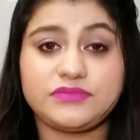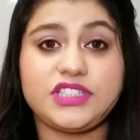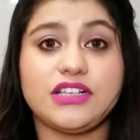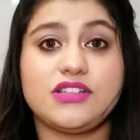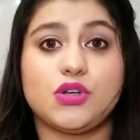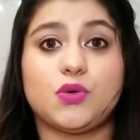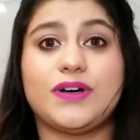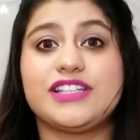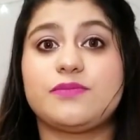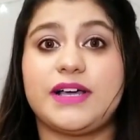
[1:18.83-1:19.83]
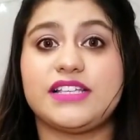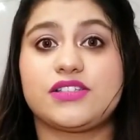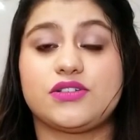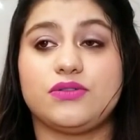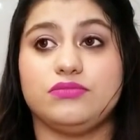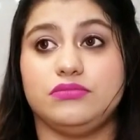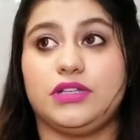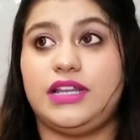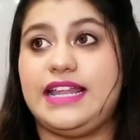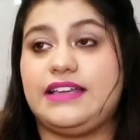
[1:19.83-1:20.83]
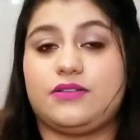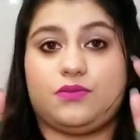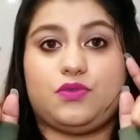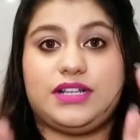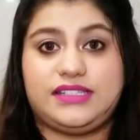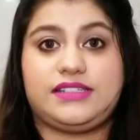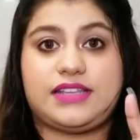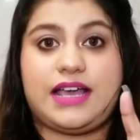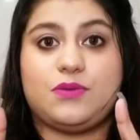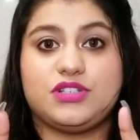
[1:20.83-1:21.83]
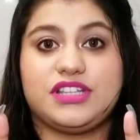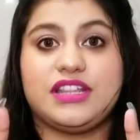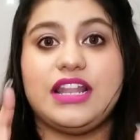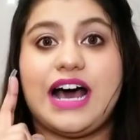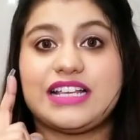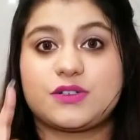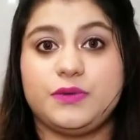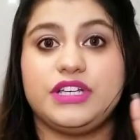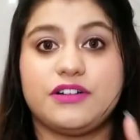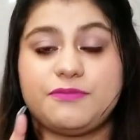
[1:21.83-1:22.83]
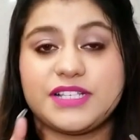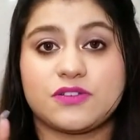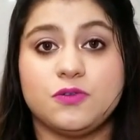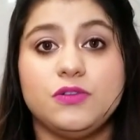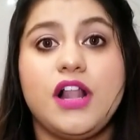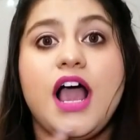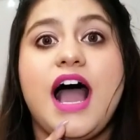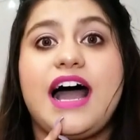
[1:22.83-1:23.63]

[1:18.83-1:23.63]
So once I was in the last week of my school,